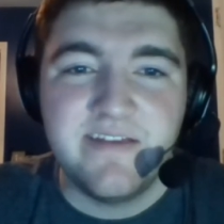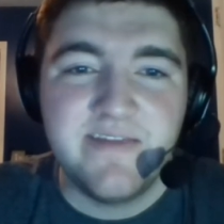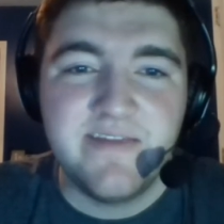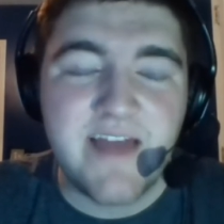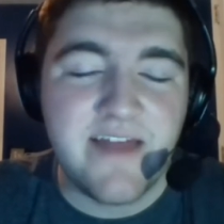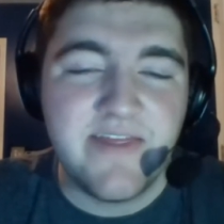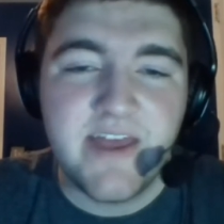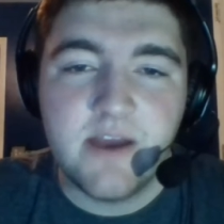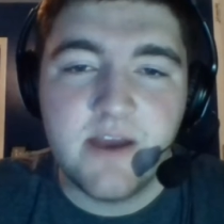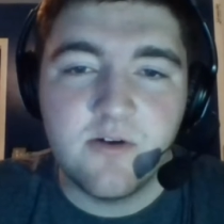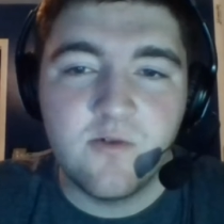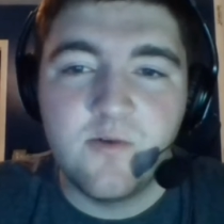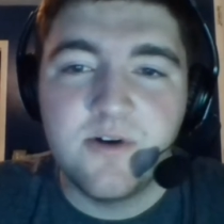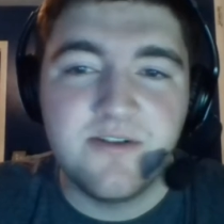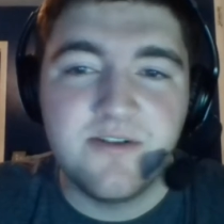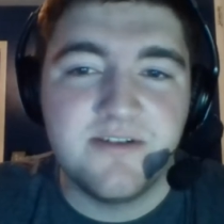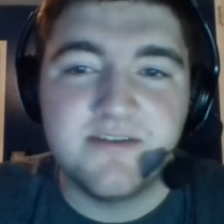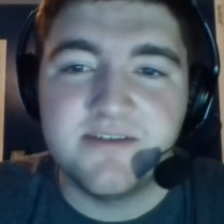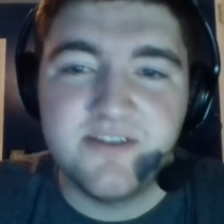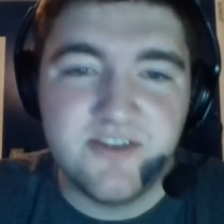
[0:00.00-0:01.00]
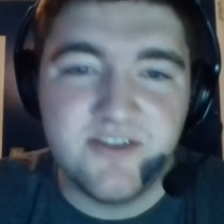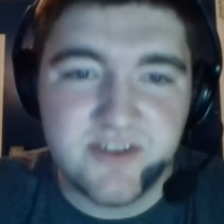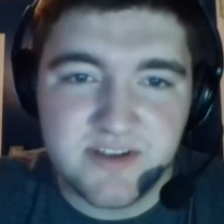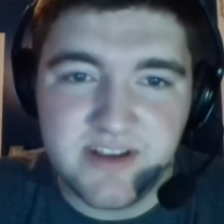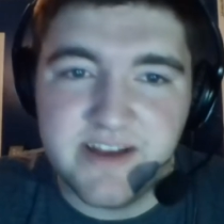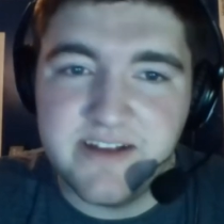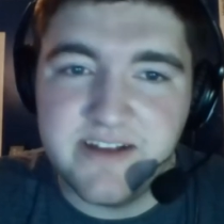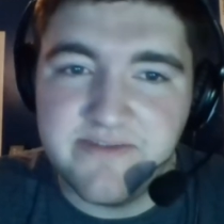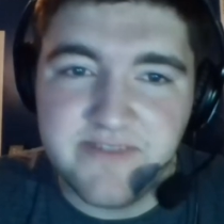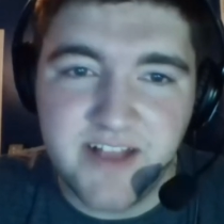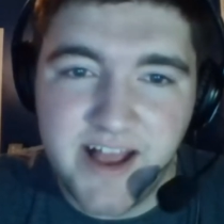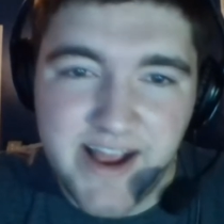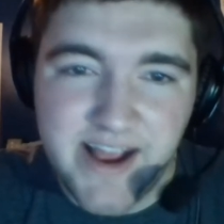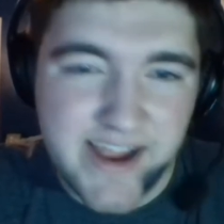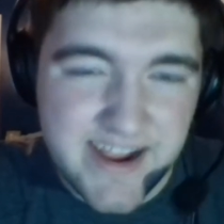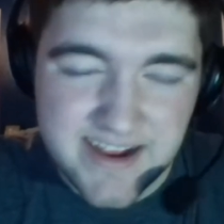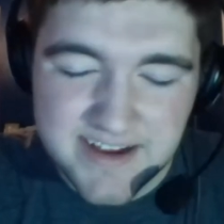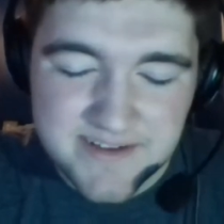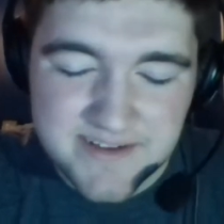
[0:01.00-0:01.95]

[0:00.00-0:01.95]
that they were willing to just let it fly.